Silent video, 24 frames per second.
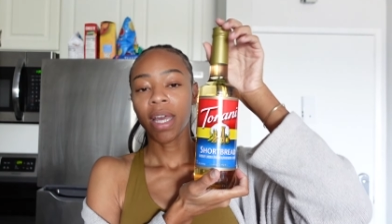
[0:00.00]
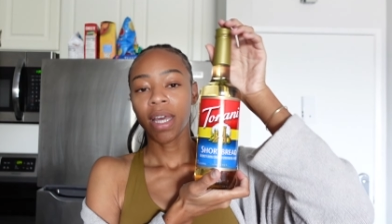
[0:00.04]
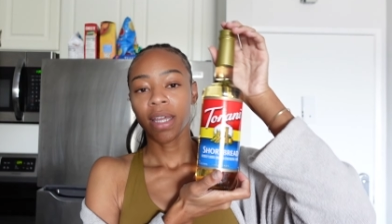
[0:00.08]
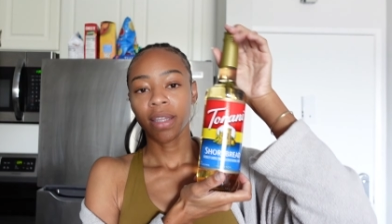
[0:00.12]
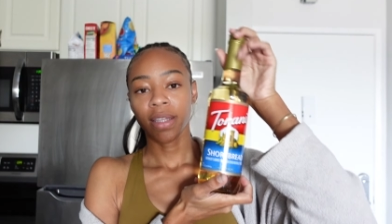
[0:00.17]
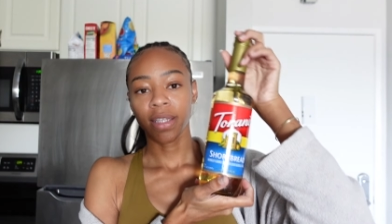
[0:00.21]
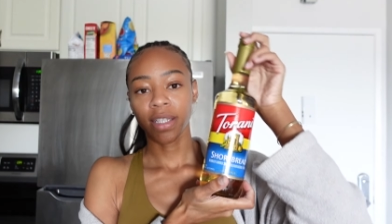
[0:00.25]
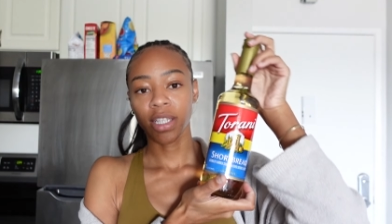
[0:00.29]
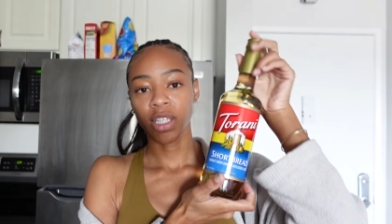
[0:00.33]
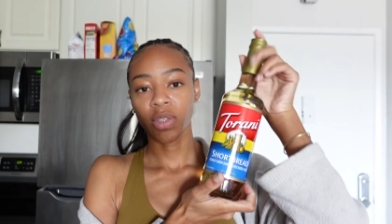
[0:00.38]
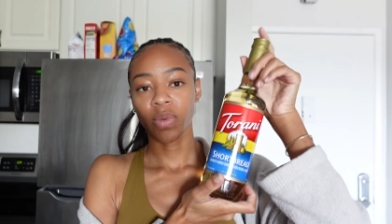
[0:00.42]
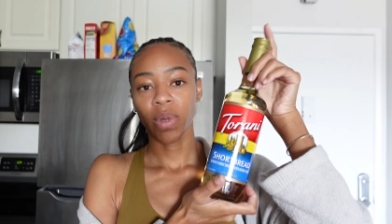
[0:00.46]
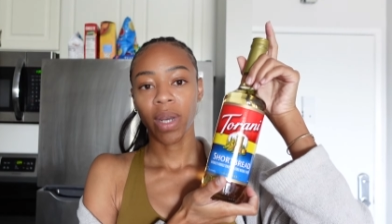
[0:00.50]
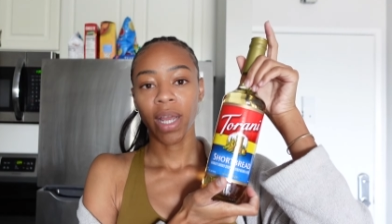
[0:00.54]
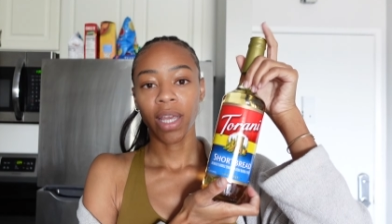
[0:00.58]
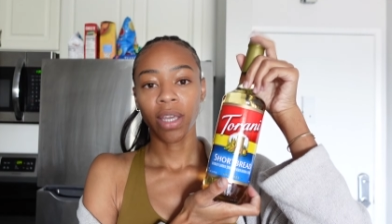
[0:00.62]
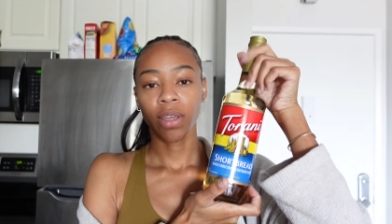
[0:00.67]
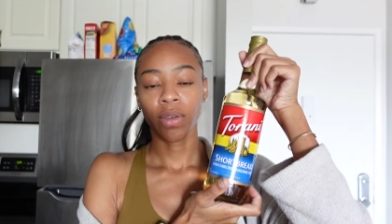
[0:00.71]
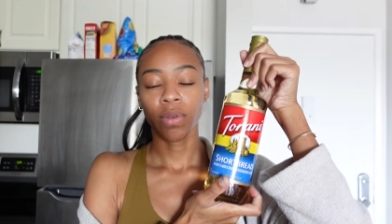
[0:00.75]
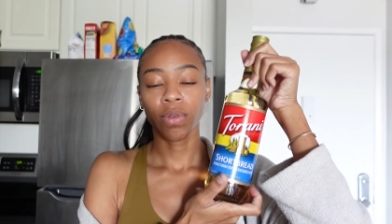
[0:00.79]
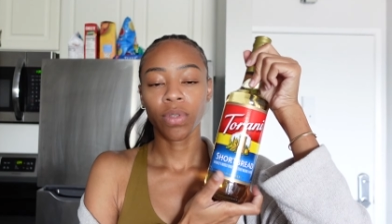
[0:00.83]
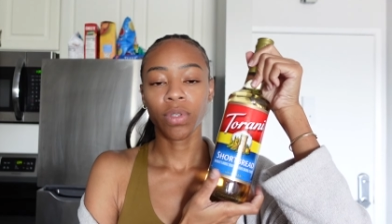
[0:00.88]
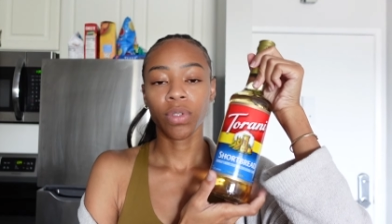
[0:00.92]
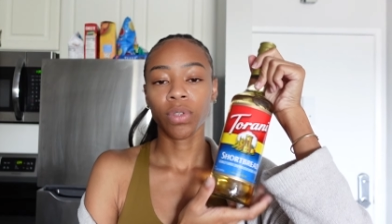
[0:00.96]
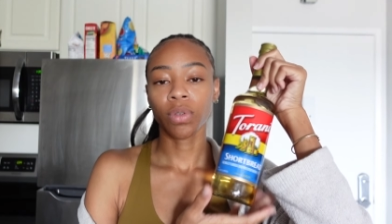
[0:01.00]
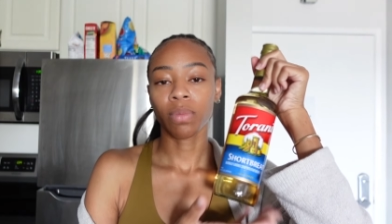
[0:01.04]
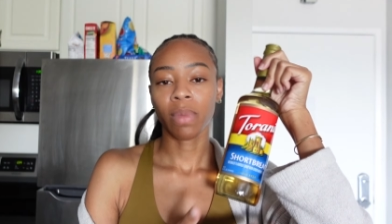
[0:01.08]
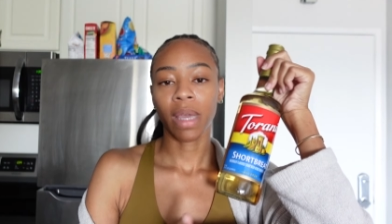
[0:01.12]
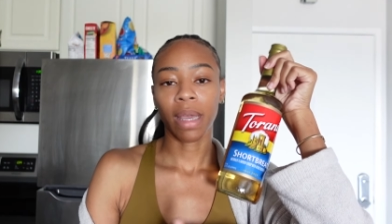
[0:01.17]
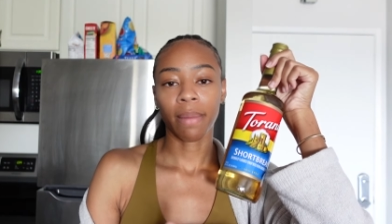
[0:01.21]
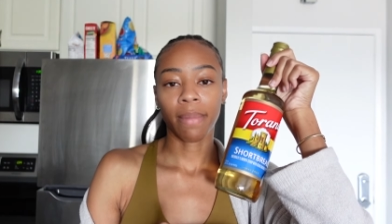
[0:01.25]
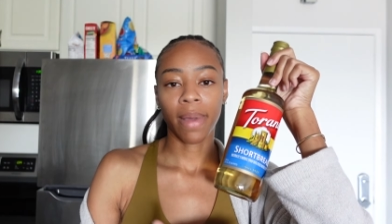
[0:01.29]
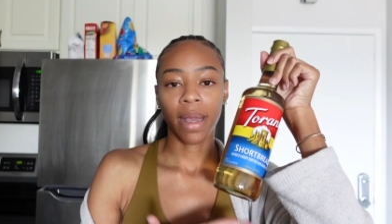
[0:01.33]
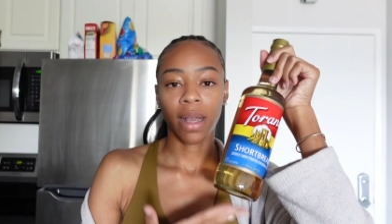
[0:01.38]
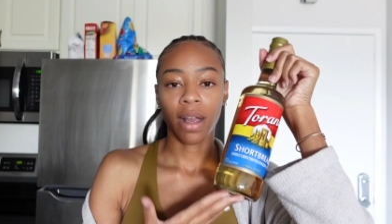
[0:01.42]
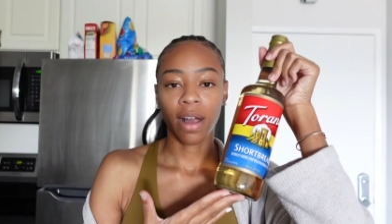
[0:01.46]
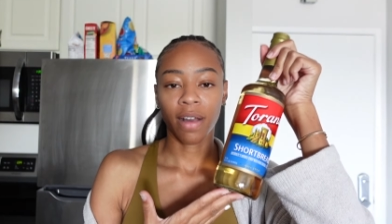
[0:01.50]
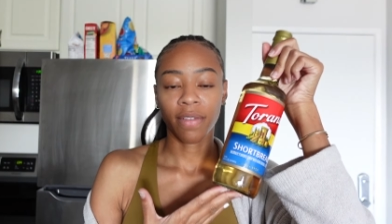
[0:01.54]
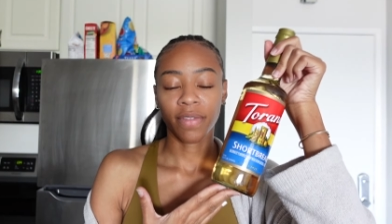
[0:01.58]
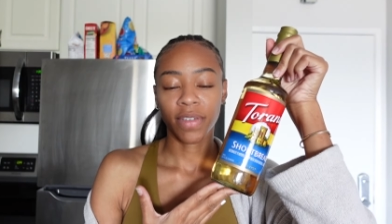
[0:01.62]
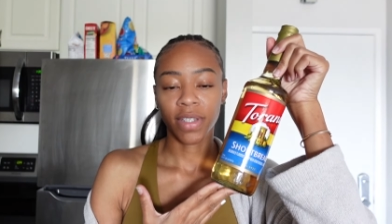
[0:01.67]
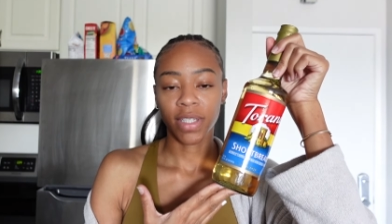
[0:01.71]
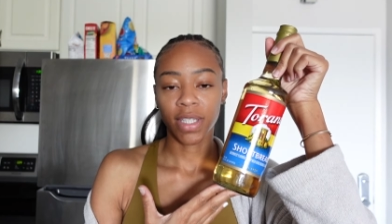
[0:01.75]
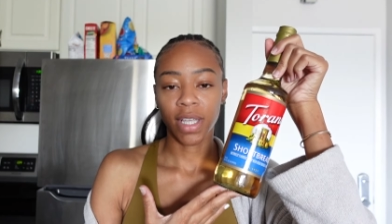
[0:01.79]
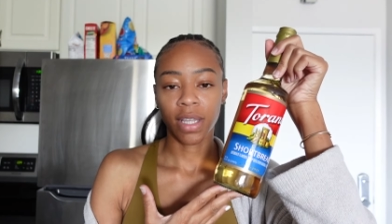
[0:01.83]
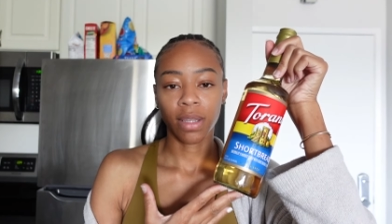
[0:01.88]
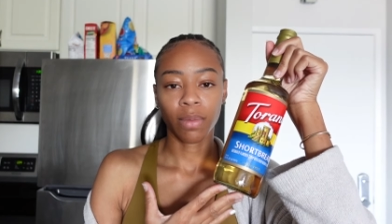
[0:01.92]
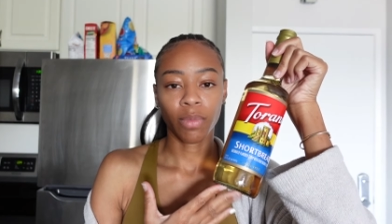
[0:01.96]
This is what I use to make my
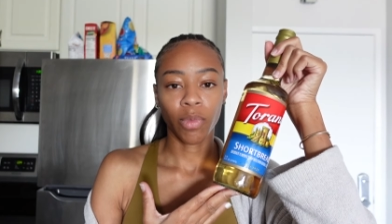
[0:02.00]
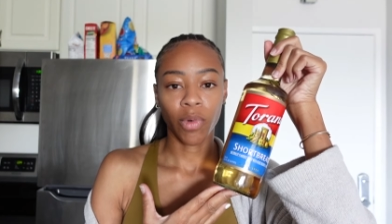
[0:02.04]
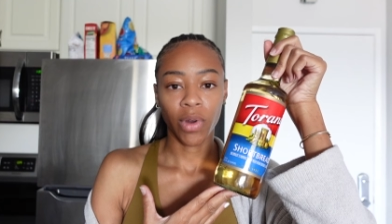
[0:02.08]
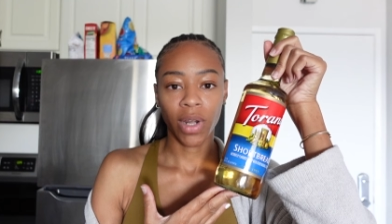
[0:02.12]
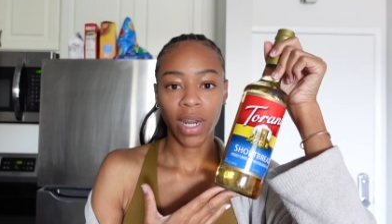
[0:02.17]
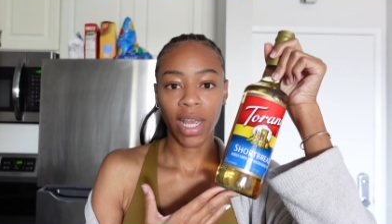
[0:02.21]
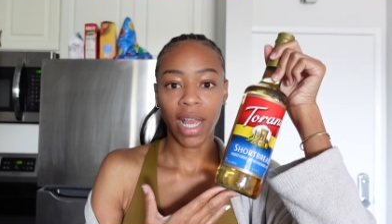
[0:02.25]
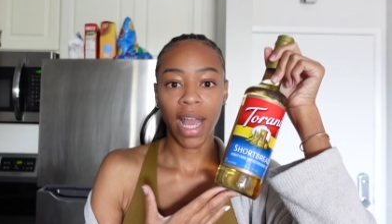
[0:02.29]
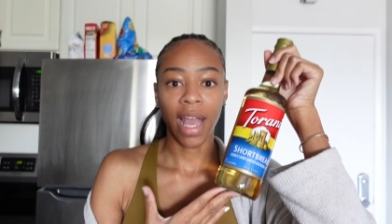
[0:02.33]
coffees in the morning.